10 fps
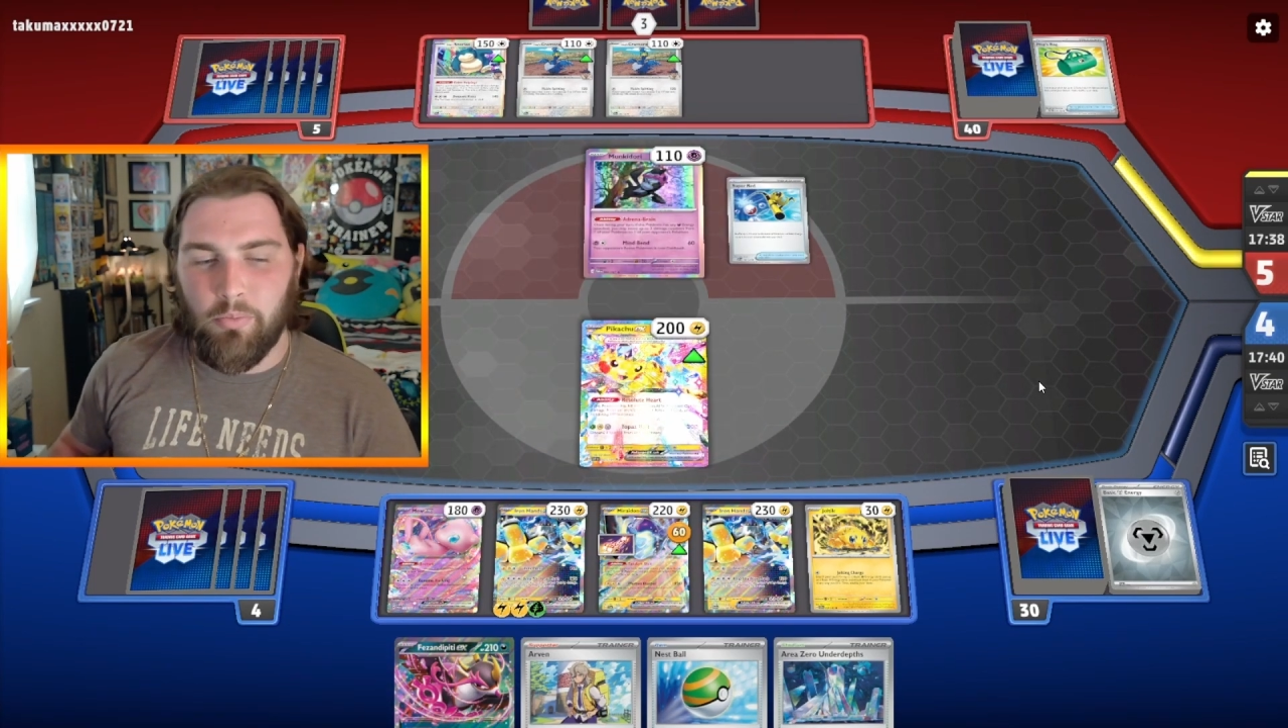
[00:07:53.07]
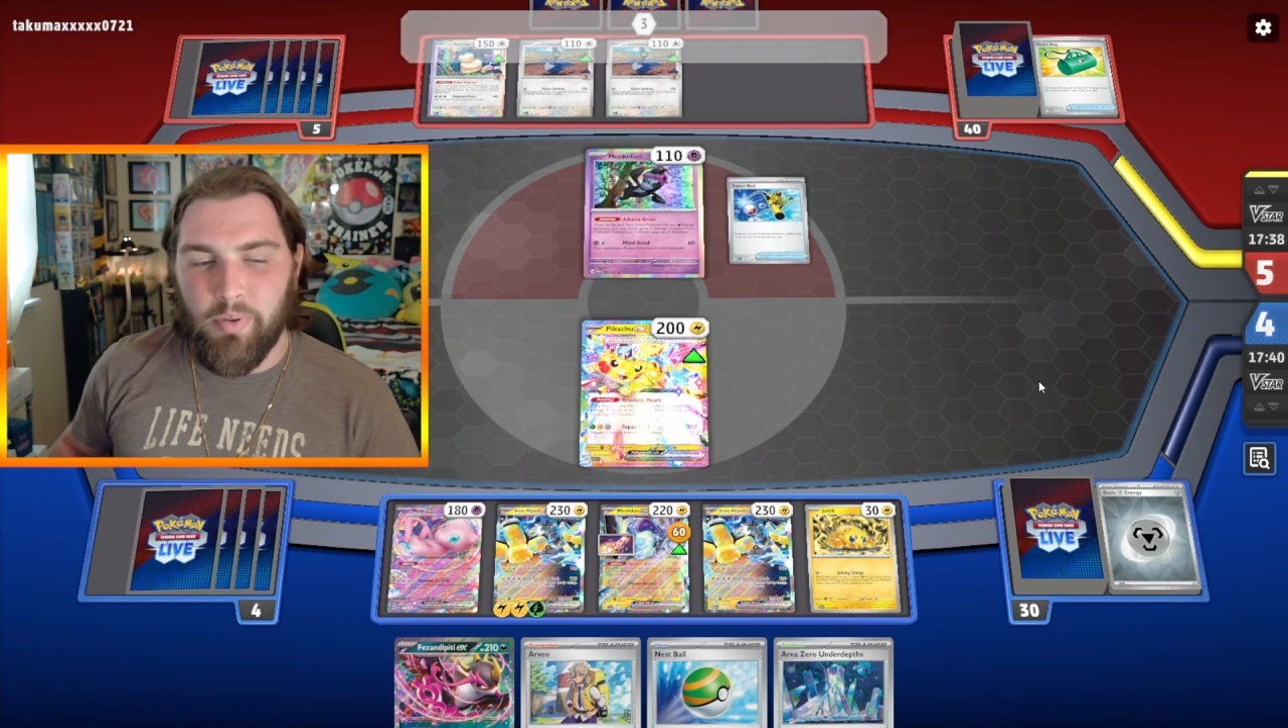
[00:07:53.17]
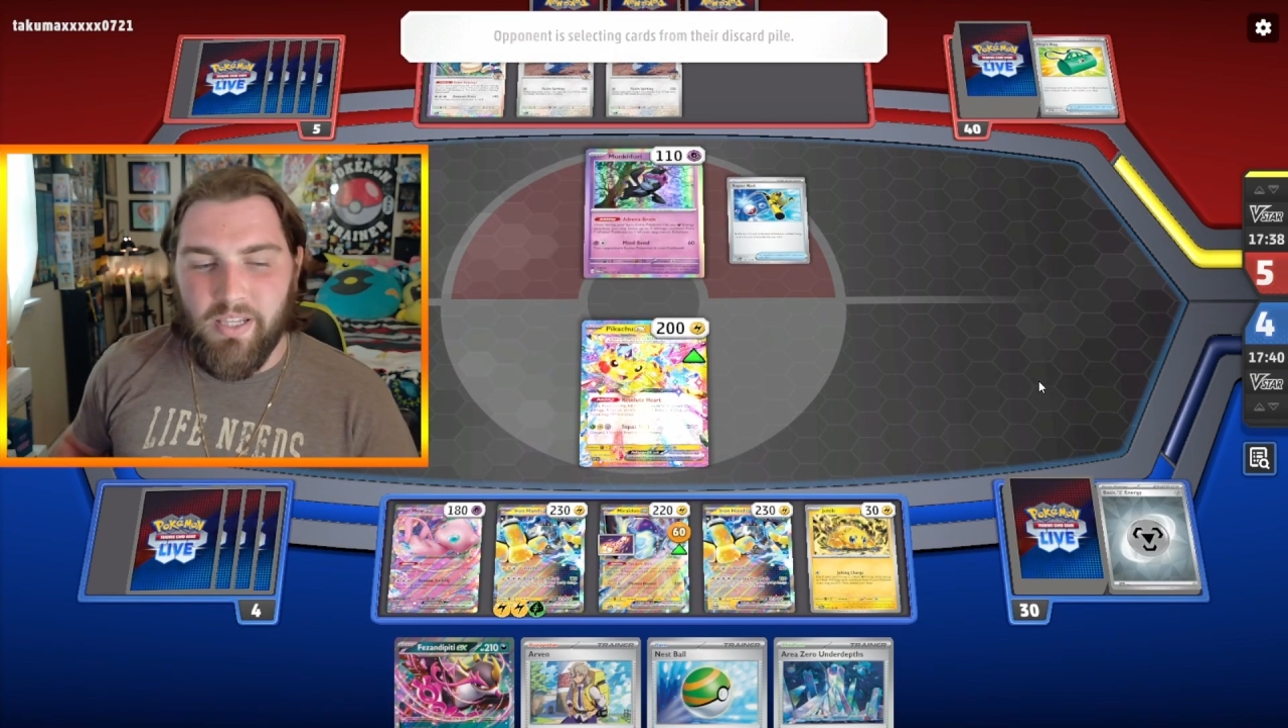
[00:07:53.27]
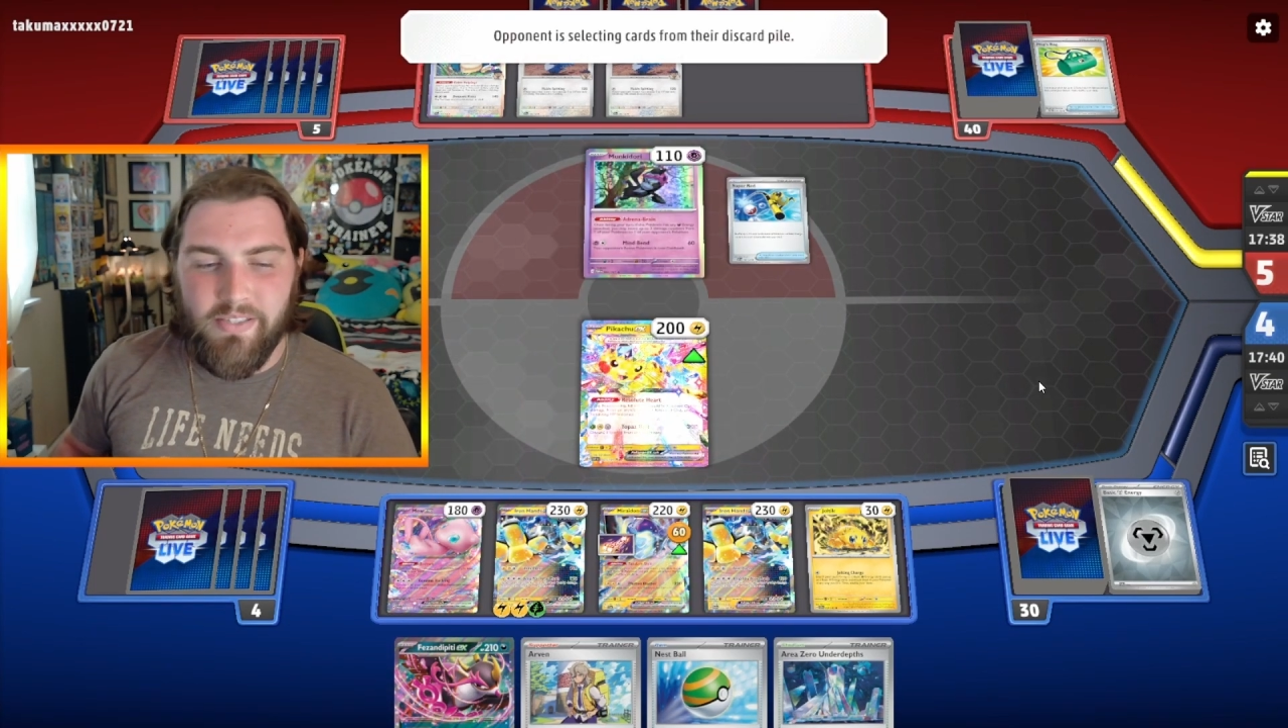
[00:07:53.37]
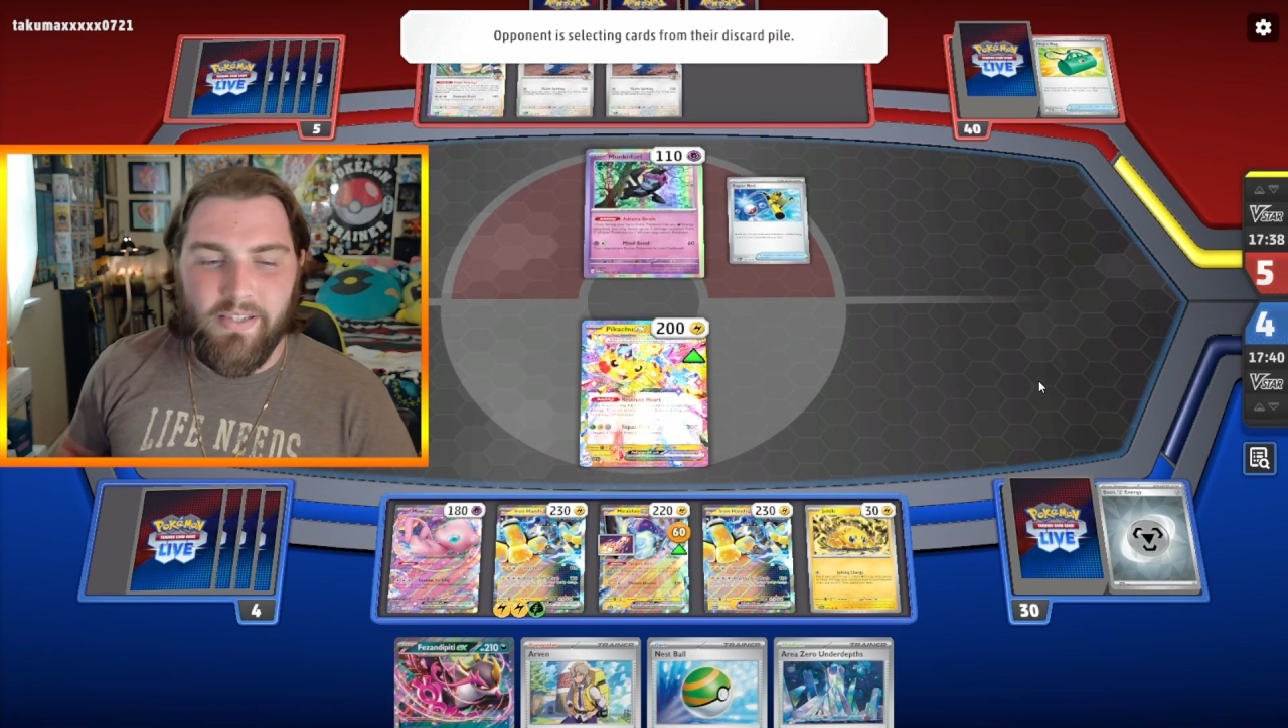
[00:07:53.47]

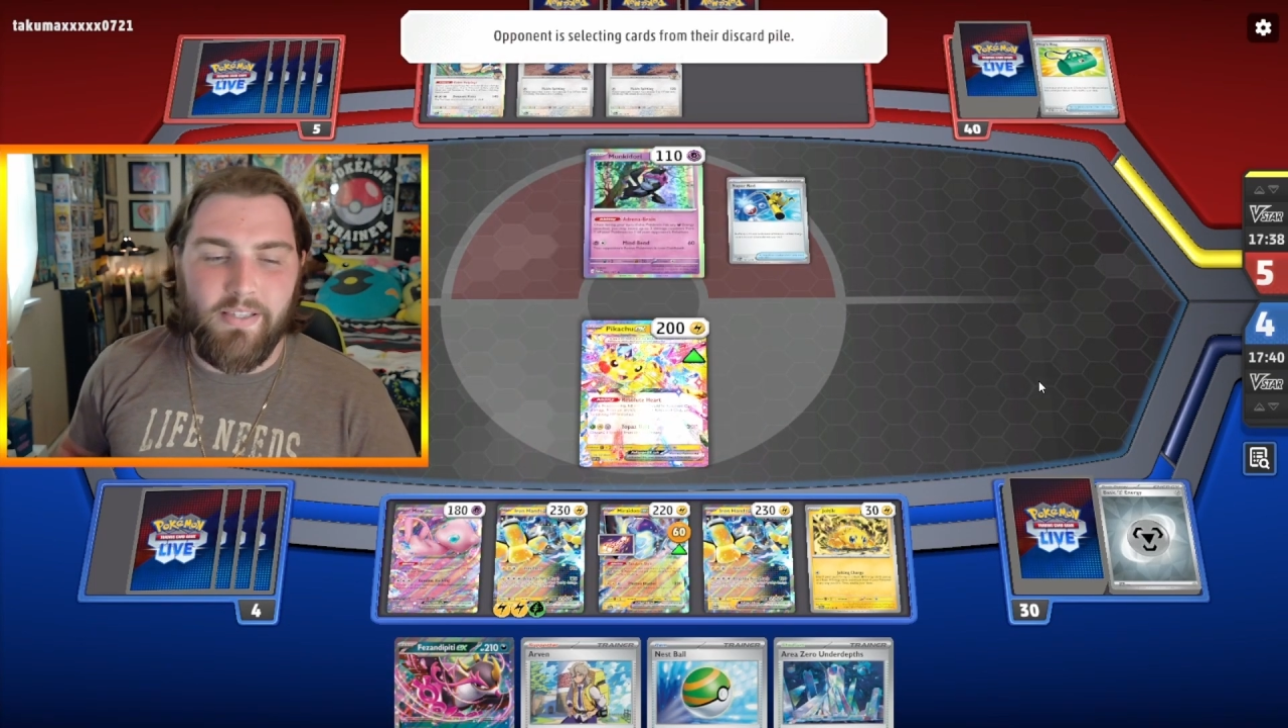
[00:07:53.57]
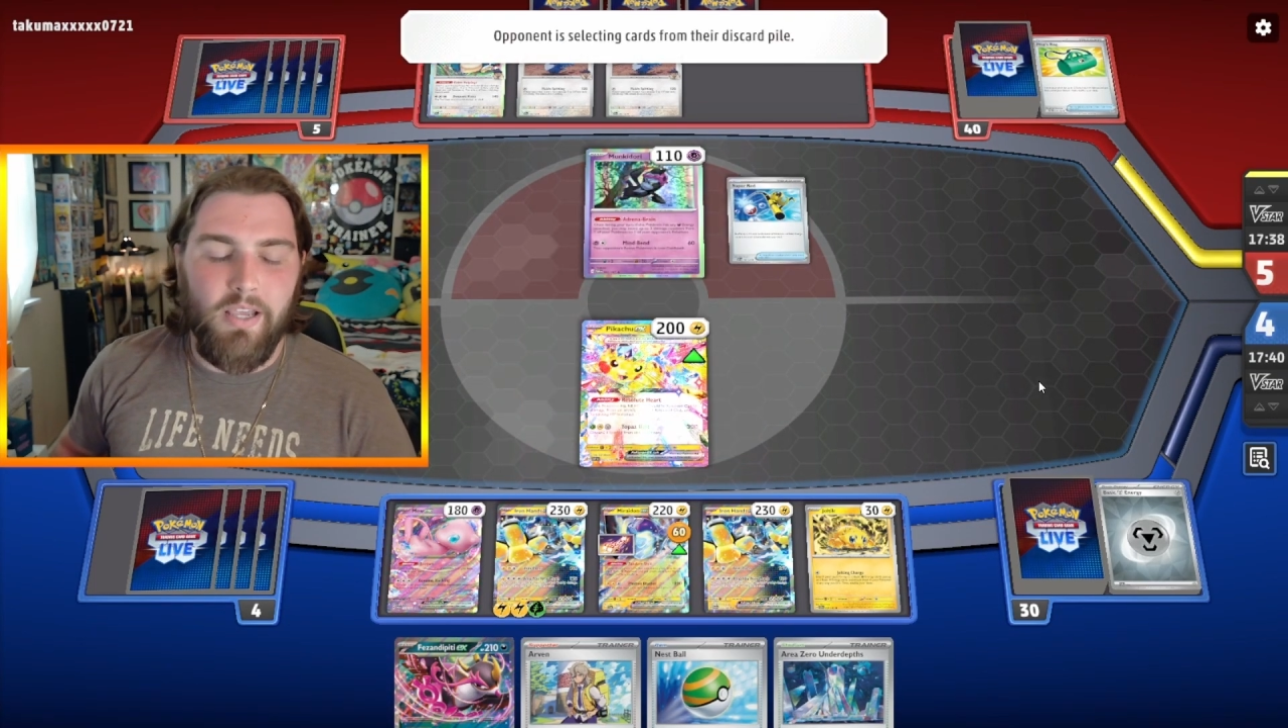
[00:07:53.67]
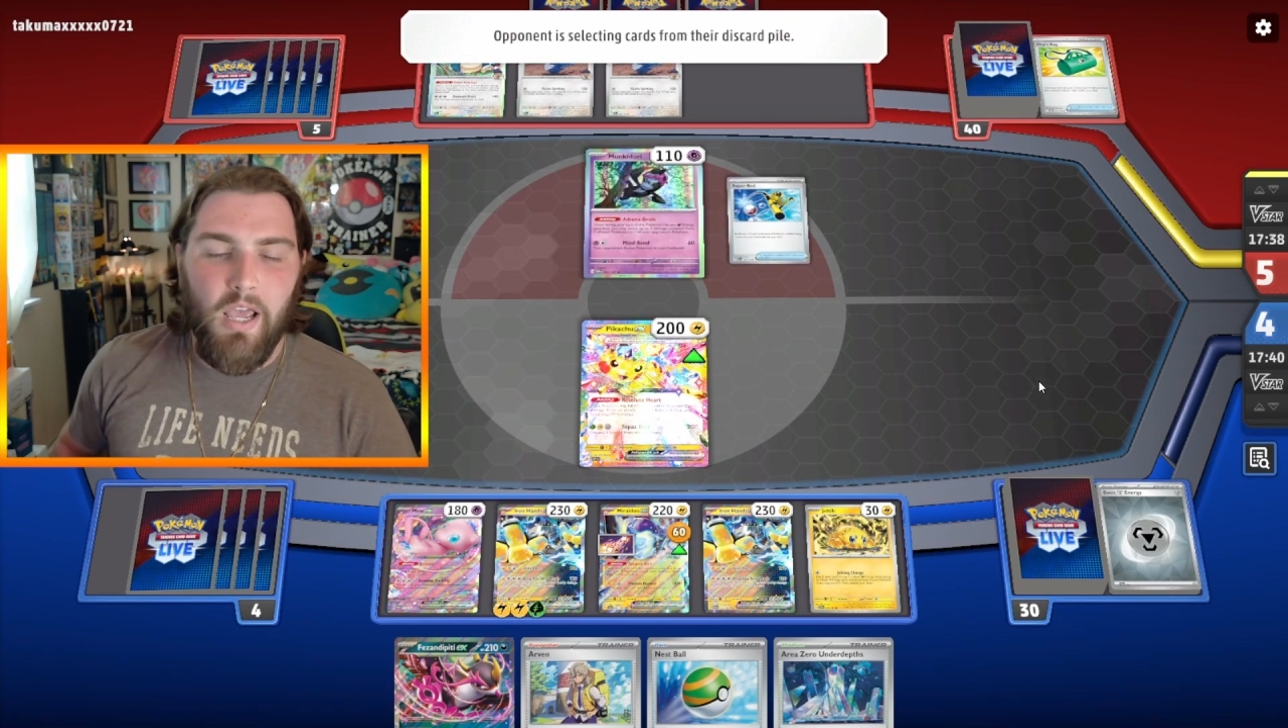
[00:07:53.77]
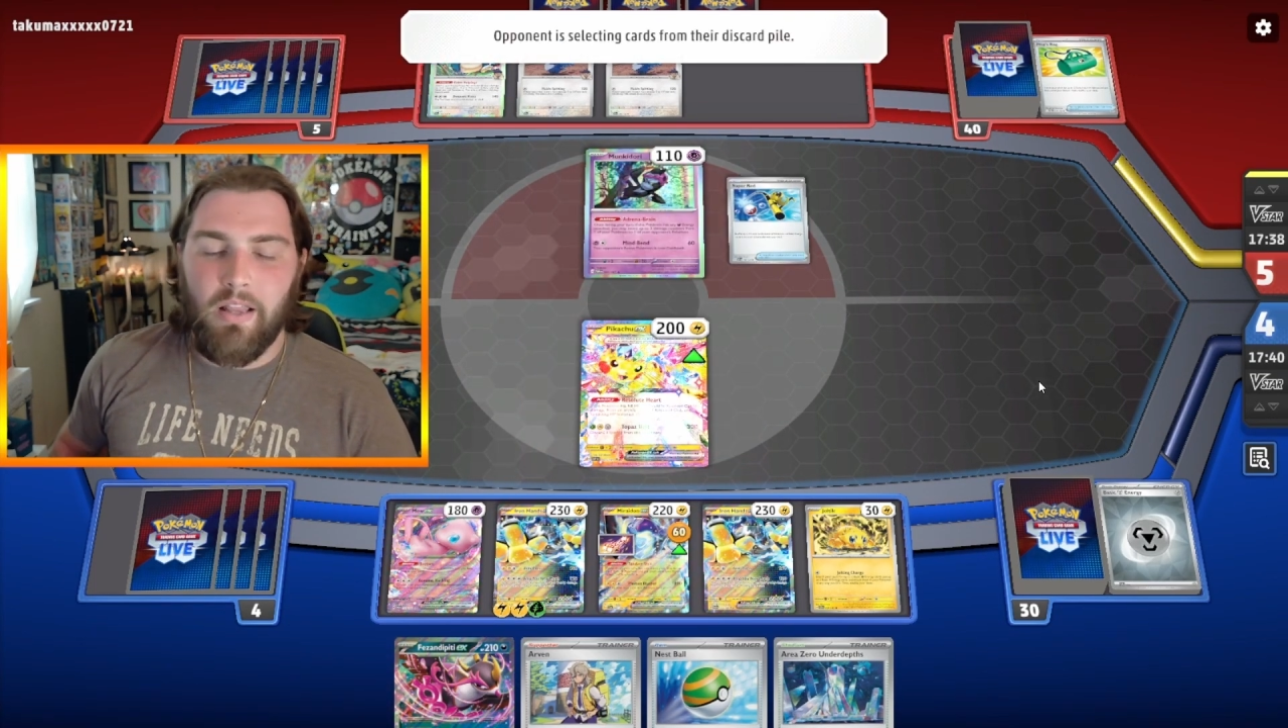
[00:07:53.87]
pieces,